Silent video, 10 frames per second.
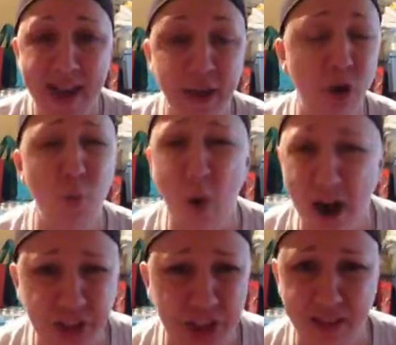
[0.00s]
you're
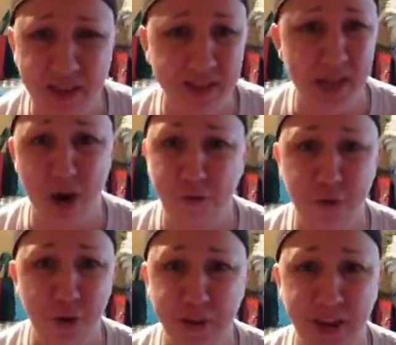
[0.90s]
watching things that are
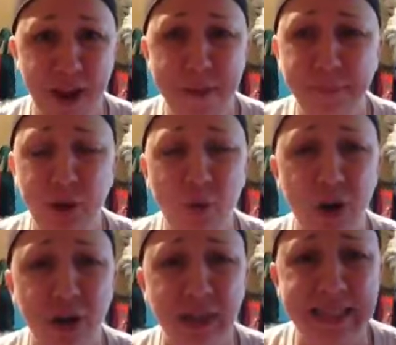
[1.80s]
filthy, you
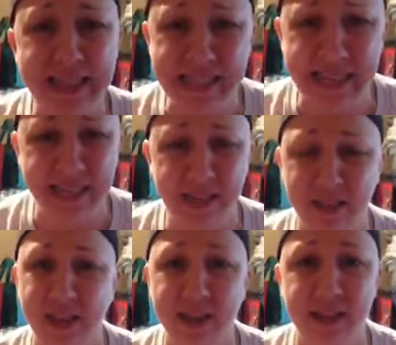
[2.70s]
are listening to
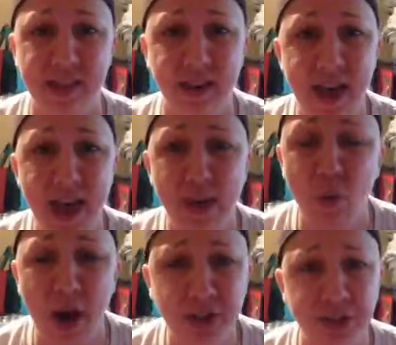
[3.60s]
things and
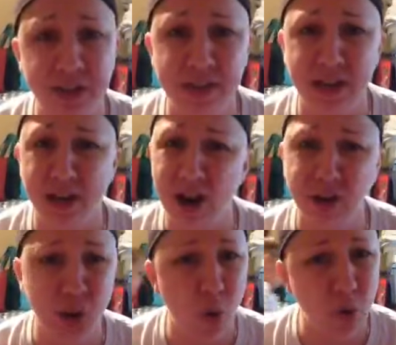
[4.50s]
watching things
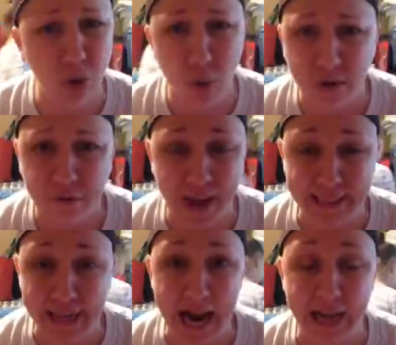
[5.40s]
that don't glorify
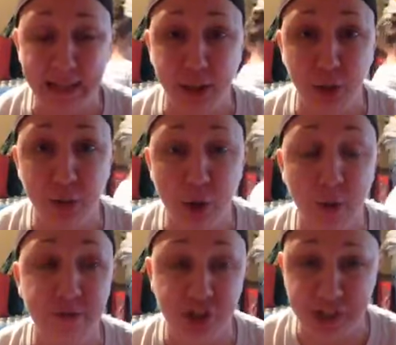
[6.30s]
God, that you know
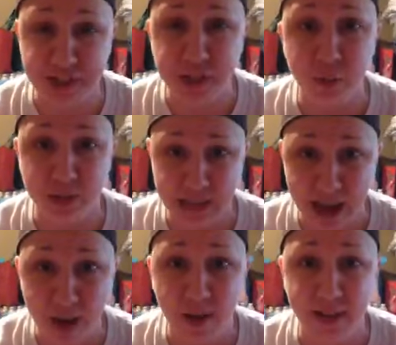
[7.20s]
if Jesus was
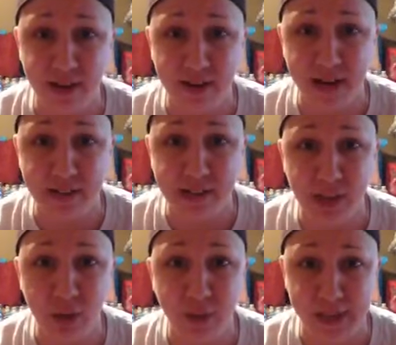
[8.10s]
not right there next to
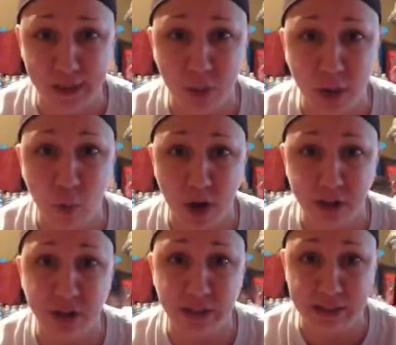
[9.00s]
you and he wouldn't
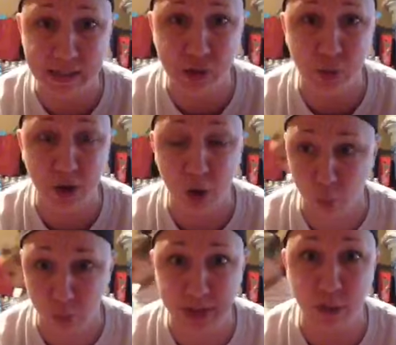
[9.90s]
watch it or listen to it or
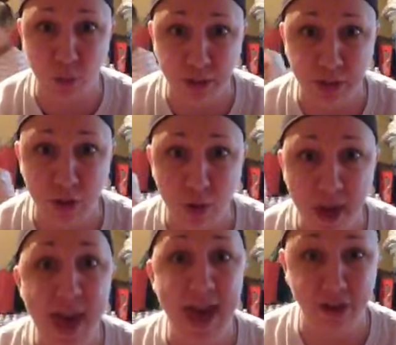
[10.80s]
read it with you,
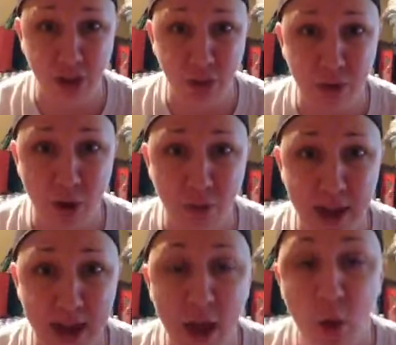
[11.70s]
and you know
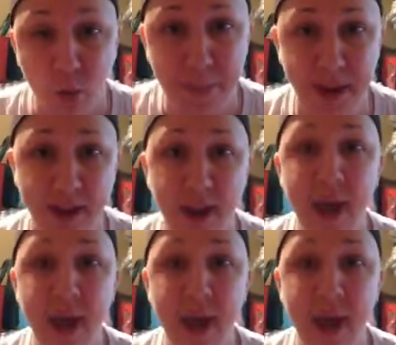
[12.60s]
that, repent.